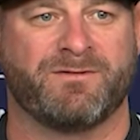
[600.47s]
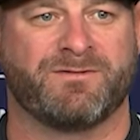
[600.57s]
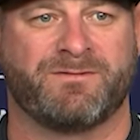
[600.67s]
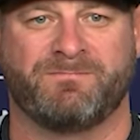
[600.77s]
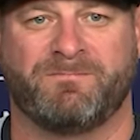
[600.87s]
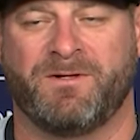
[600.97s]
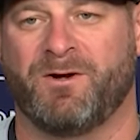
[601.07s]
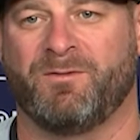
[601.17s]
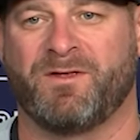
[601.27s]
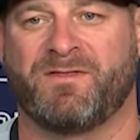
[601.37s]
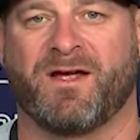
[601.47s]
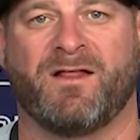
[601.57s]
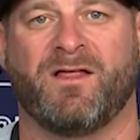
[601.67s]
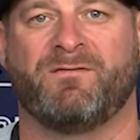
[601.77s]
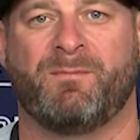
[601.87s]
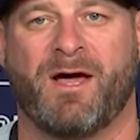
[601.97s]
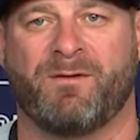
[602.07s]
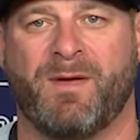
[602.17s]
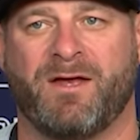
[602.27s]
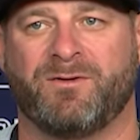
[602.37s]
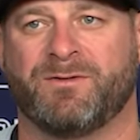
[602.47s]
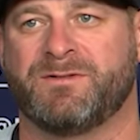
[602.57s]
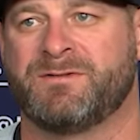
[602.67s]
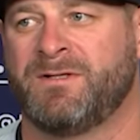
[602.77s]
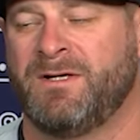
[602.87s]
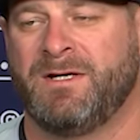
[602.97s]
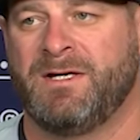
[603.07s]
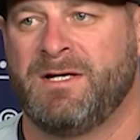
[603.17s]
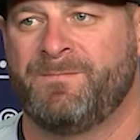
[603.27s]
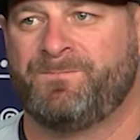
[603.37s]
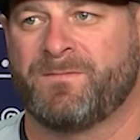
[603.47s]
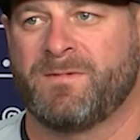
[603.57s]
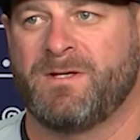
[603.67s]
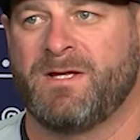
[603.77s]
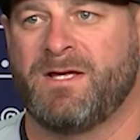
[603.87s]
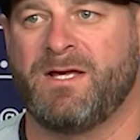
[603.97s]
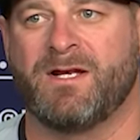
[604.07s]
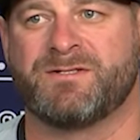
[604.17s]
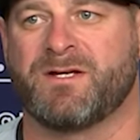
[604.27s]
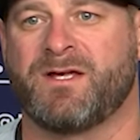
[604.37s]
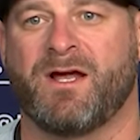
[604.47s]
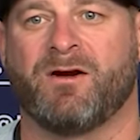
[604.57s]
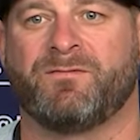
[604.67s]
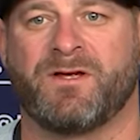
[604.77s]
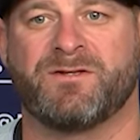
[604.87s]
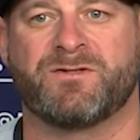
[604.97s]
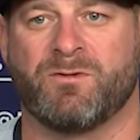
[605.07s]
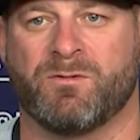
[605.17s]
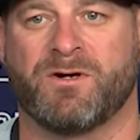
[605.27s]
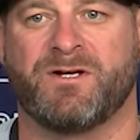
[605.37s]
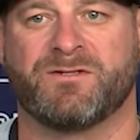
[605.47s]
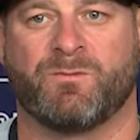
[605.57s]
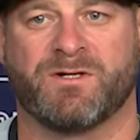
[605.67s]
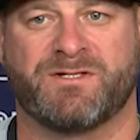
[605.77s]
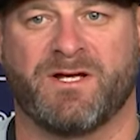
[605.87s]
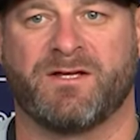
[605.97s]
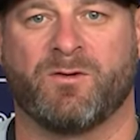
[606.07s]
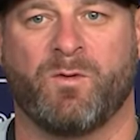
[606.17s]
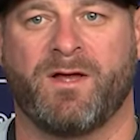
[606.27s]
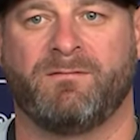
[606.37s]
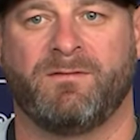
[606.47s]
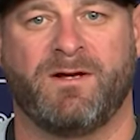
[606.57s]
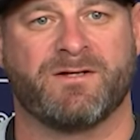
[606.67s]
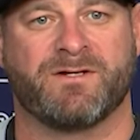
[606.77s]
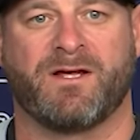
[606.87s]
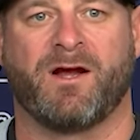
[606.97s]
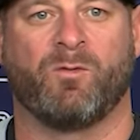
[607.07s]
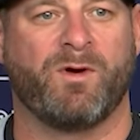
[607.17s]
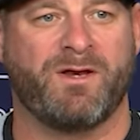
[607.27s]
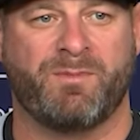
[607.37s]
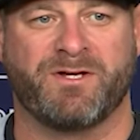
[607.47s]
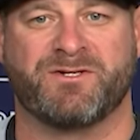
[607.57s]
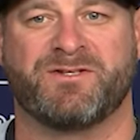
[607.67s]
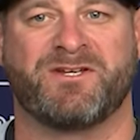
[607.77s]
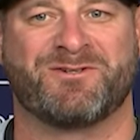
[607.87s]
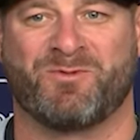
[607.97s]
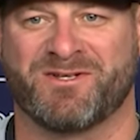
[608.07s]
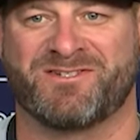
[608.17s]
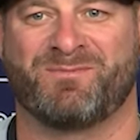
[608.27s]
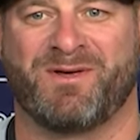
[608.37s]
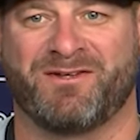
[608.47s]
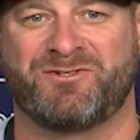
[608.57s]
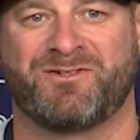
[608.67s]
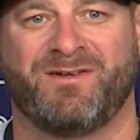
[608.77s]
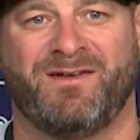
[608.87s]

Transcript: Just, you know, the thing I love about Emmanuel is he doesn't care if they score. He just wants to get the win. He doesn't care when he pitches. He just wants to pitch.